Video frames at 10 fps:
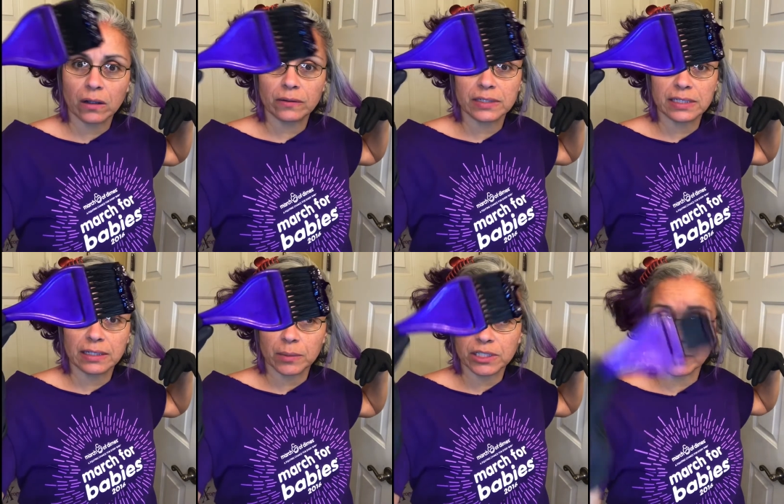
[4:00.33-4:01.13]
this is how
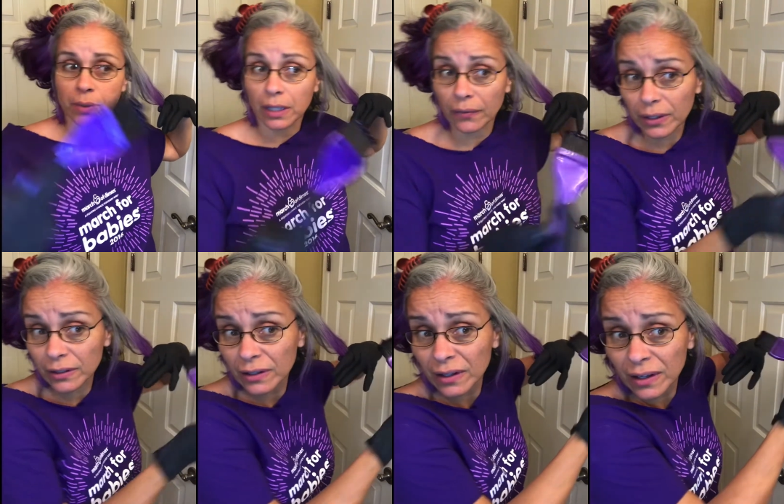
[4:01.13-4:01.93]
much I put on there.
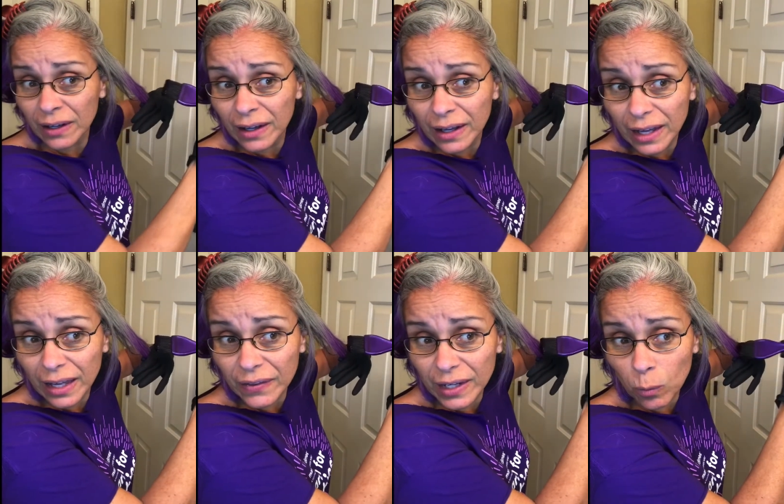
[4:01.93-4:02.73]
And then
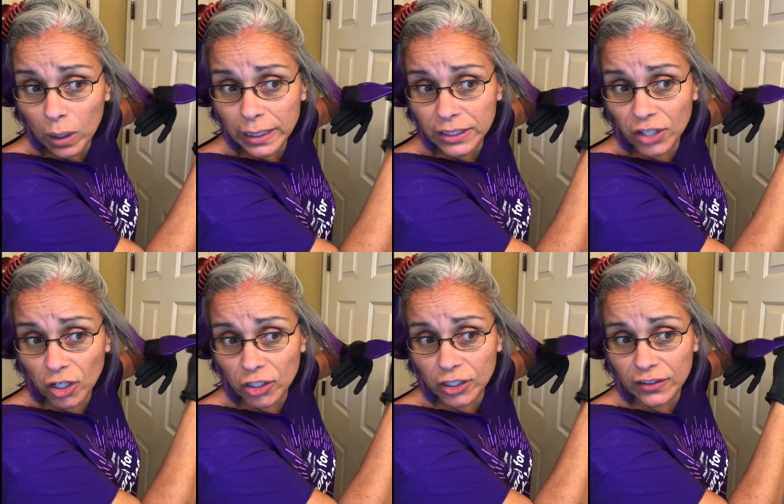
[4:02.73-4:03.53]
I want it darker
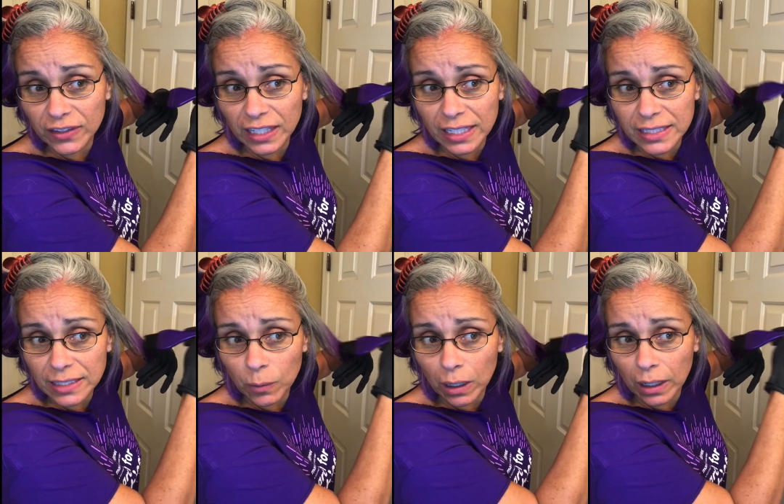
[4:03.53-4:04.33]
at the ends. I
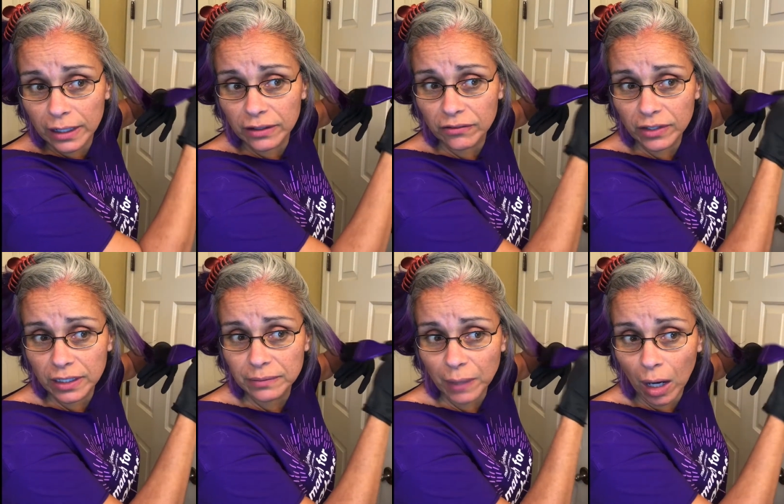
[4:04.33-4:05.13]
want kind of a
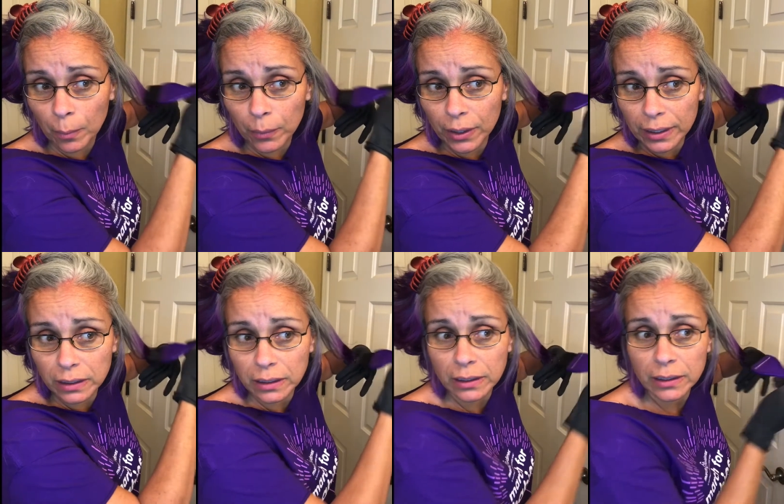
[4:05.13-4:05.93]
ombre look.